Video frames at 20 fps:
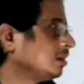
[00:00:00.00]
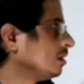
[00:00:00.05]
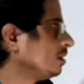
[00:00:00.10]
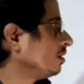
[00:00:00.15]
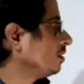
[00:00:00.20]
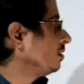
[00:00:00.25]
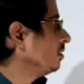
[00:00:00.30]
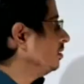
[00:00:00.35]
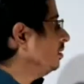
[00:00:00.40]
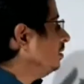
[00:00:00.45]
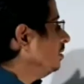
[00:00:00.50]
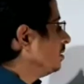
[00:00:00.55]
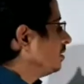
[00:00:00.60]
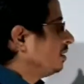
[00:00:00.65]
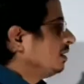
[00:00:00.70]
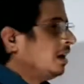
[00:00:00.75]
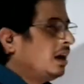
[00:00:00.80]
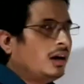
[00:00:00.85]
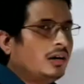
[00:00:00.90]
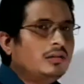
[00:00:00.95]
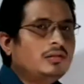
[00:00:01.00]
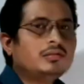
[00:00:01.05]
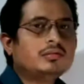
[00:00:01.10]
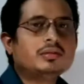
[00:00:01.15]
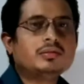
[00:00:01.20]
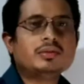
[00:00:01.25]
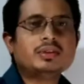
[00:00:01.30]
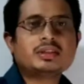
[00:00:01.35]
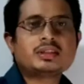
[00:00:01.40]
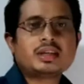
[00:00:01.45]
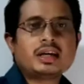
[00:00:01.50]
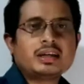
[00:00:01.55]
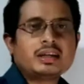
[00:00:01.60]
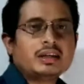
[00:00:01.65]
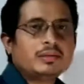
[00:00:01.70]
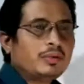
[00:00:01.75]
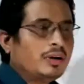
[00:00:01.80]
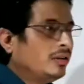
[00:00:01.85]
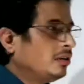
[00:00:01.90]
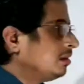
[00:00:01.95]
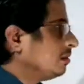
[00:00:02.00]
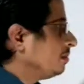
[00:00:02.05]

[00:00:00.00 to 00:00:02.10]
So now we will study about